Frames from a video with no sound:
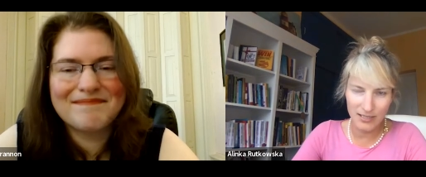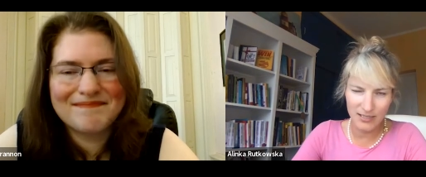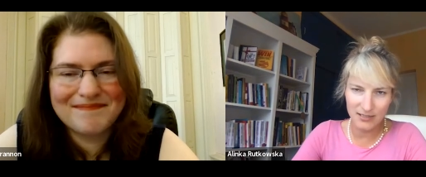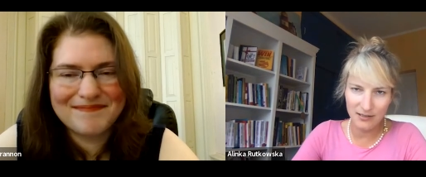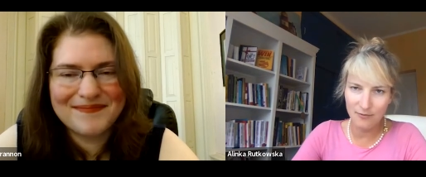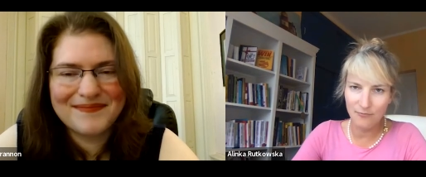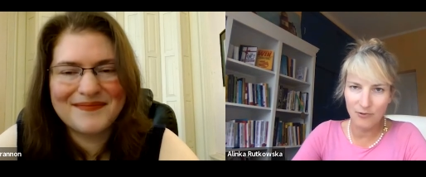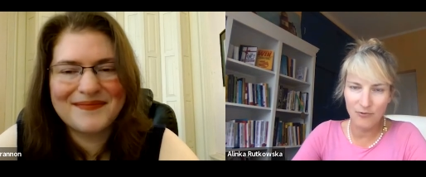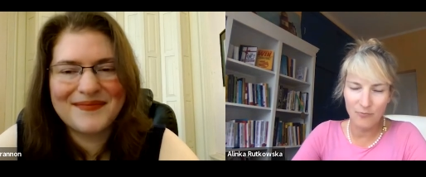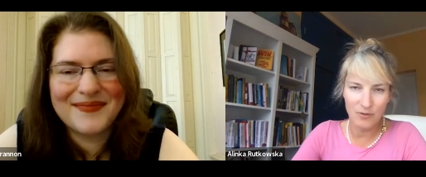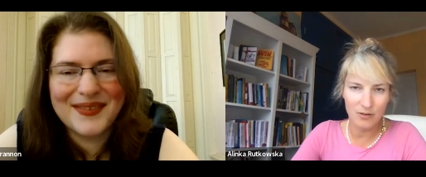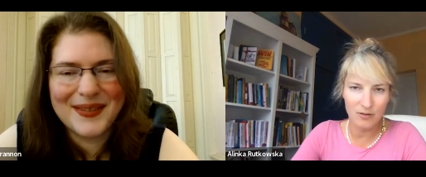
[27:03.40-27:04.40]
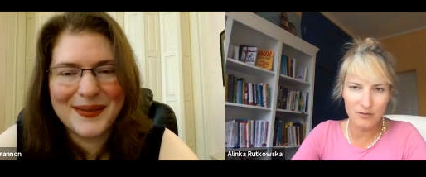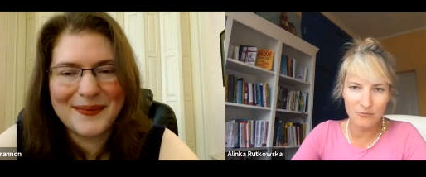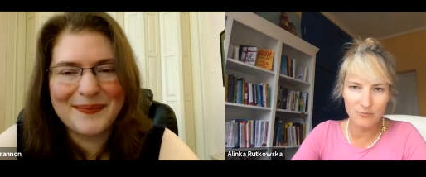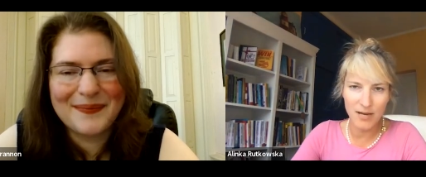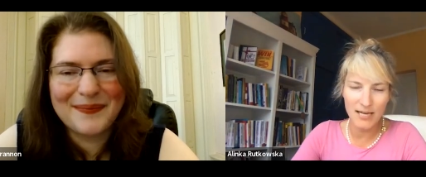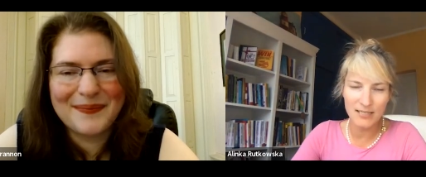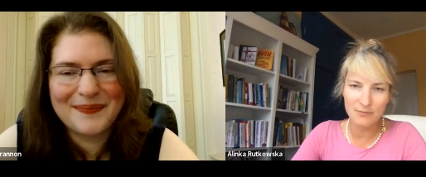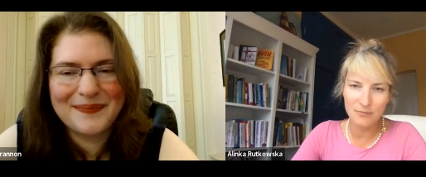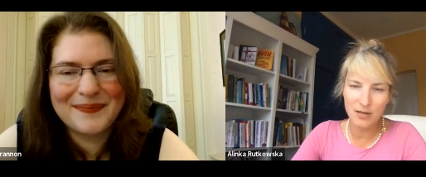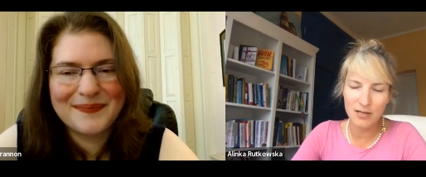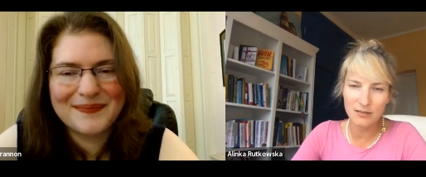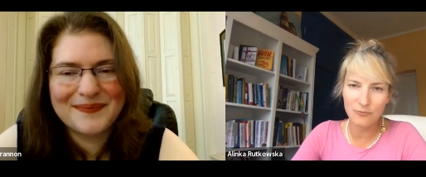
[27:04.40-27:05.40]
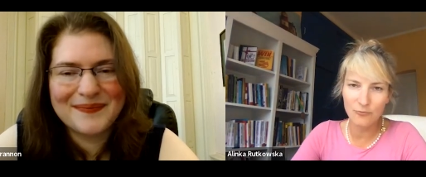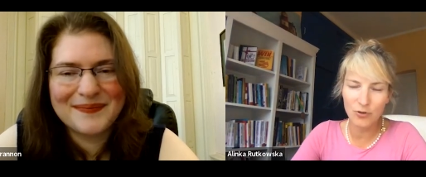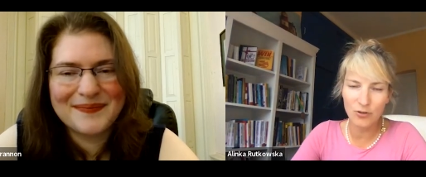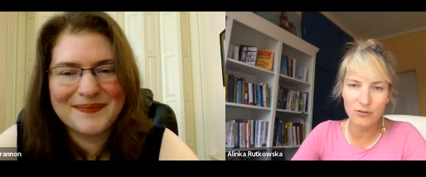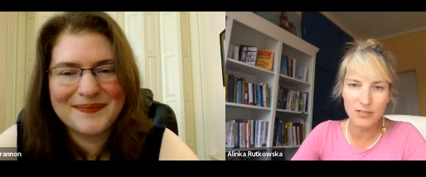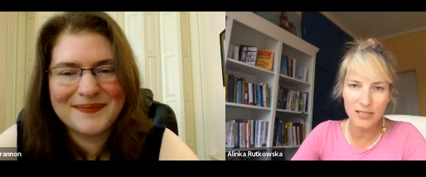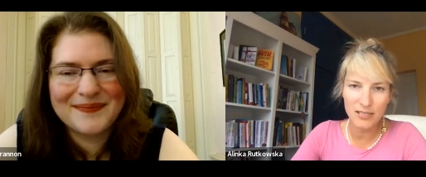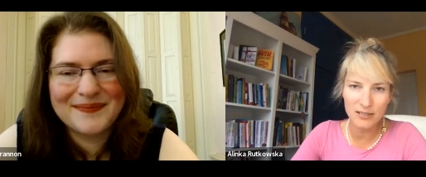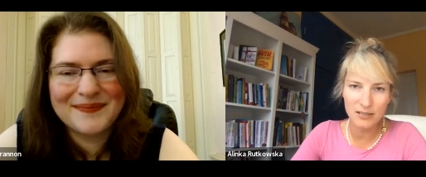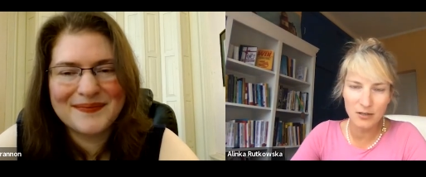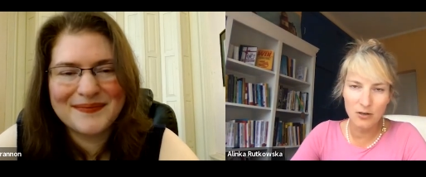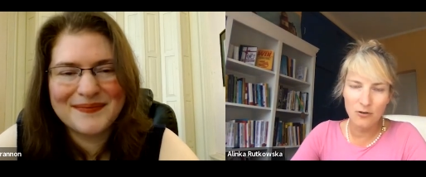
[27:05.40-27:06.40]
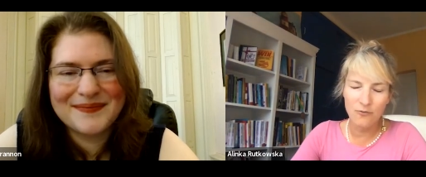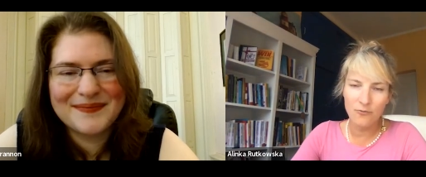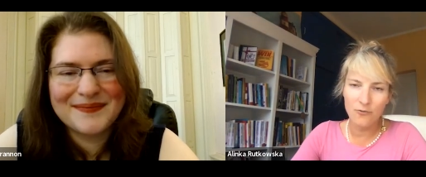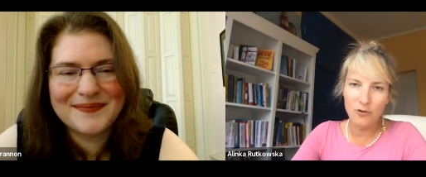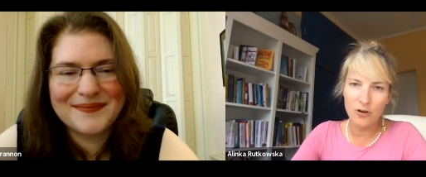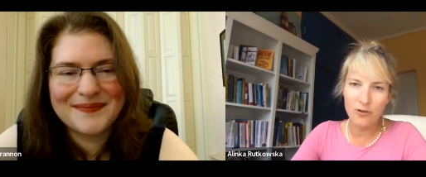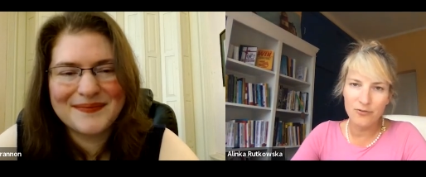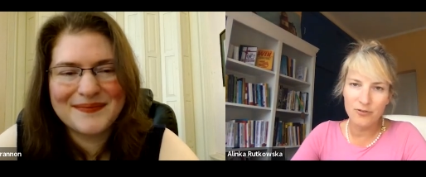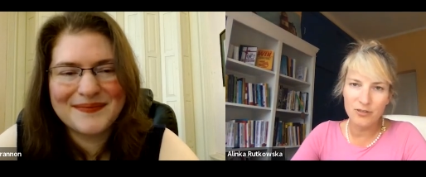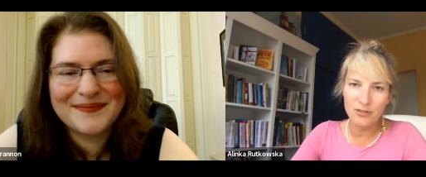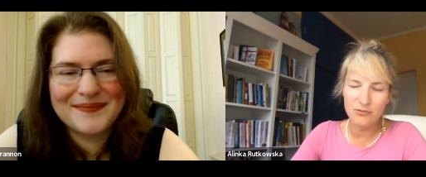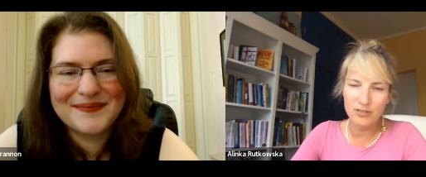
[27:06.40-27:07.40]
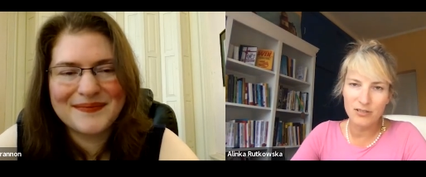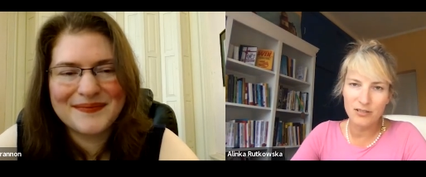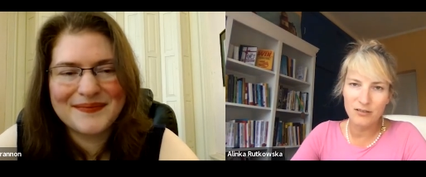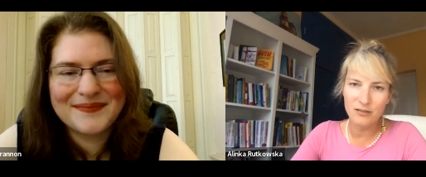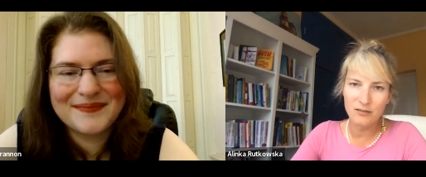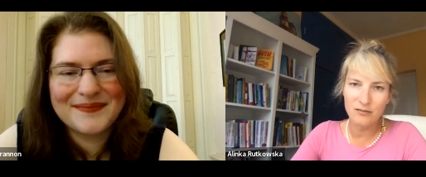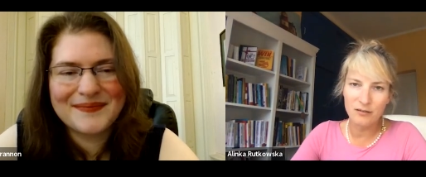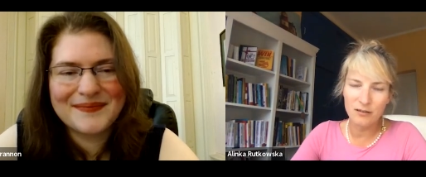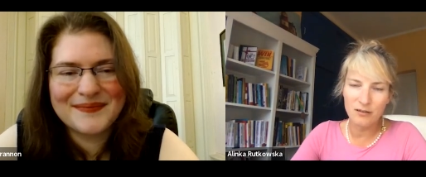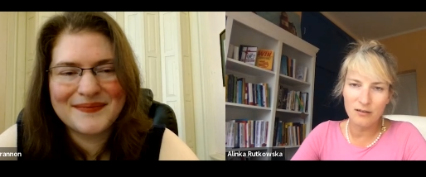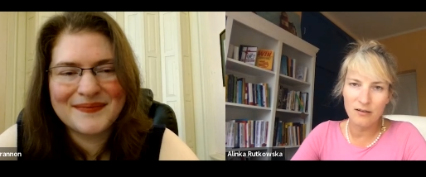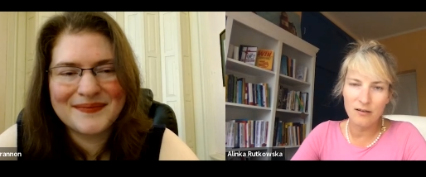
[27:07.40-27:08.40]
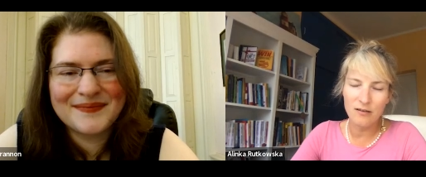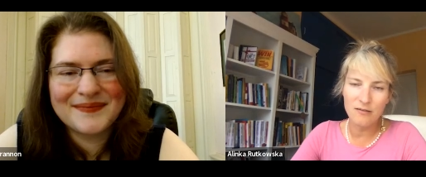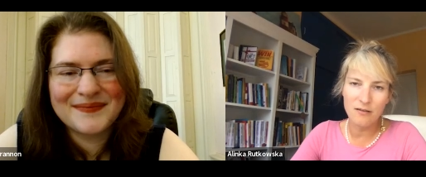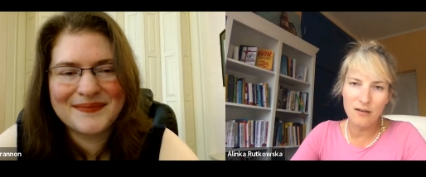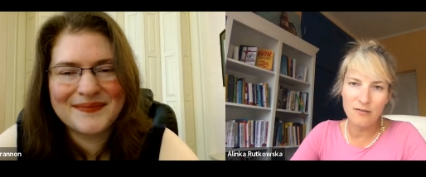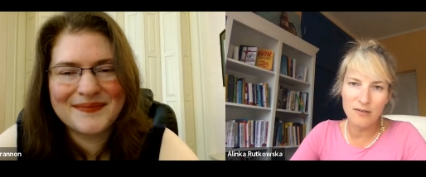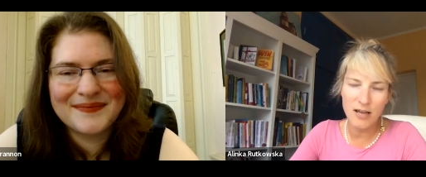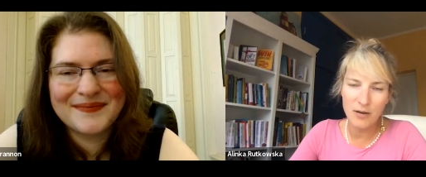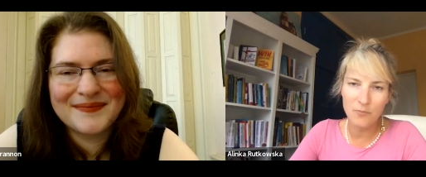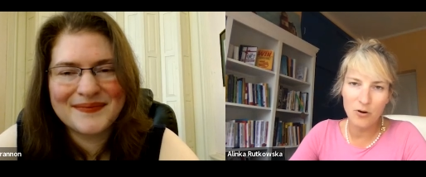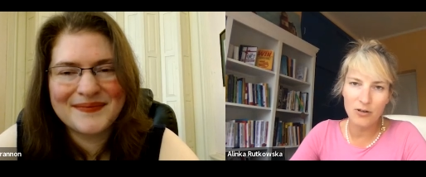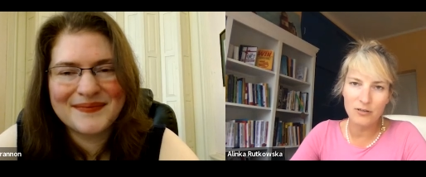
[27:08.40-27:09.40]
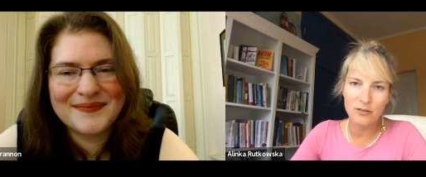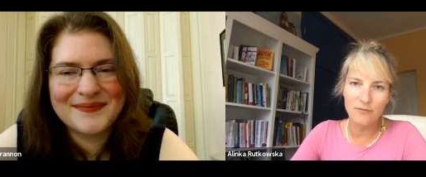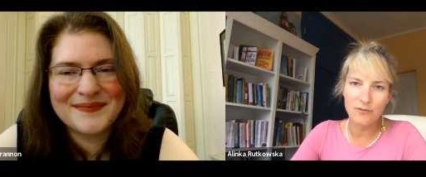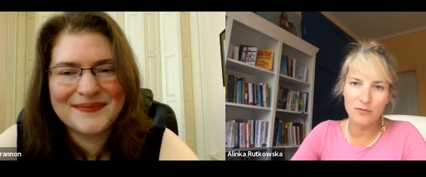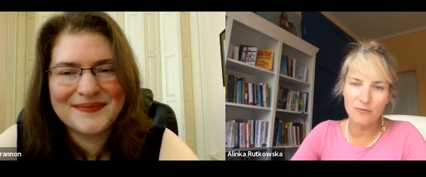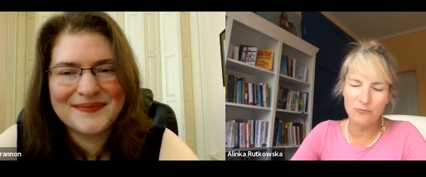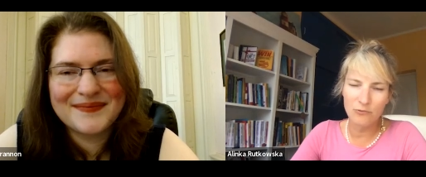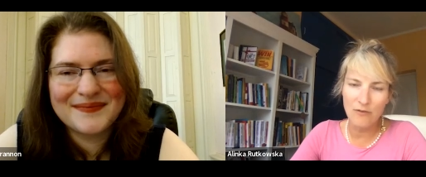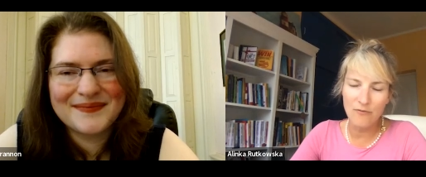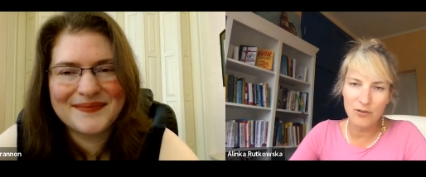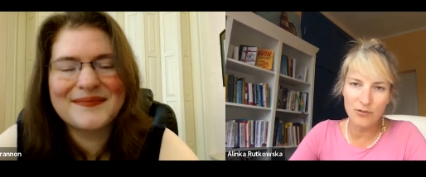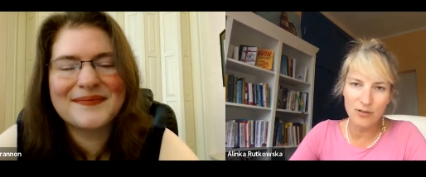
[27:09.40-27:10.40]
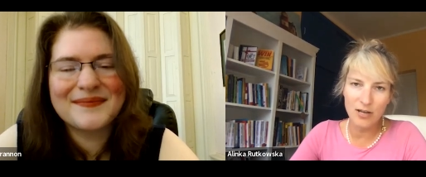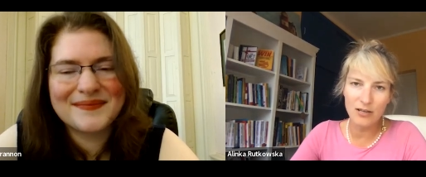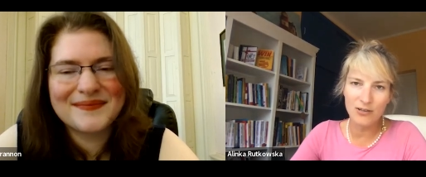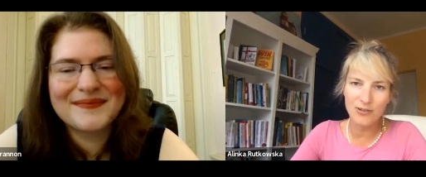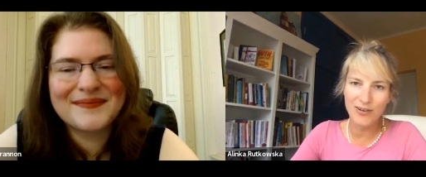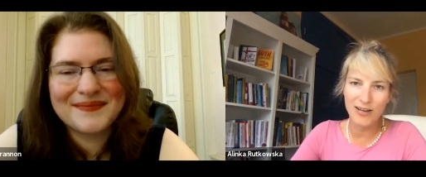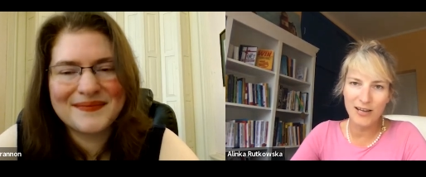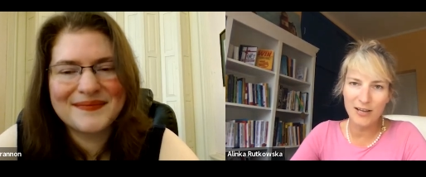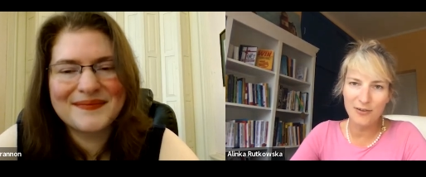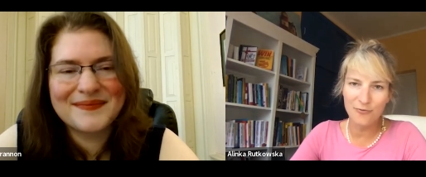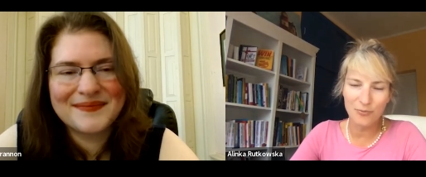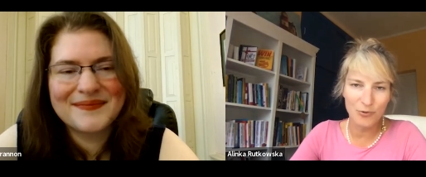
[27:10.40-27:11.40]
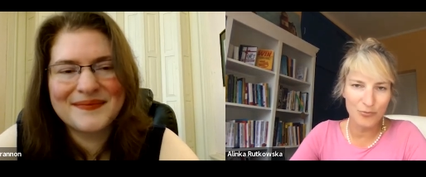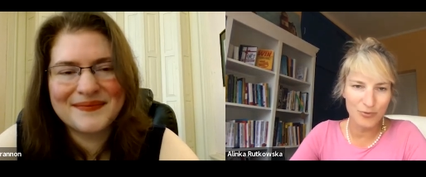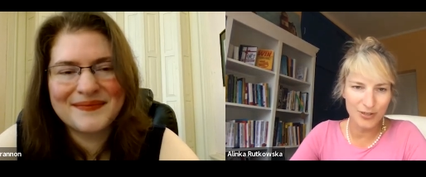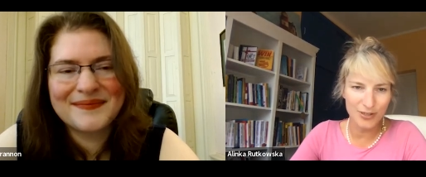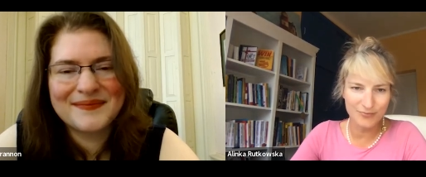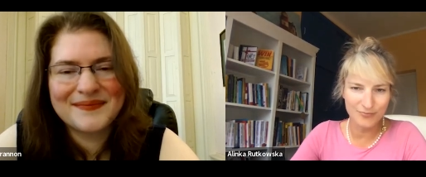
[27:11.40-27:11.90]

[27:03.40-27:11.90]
Speaker 1: list, and we've been also maximizing royalties for authors interested in uh, in in that part of the revenue that you can get from your book.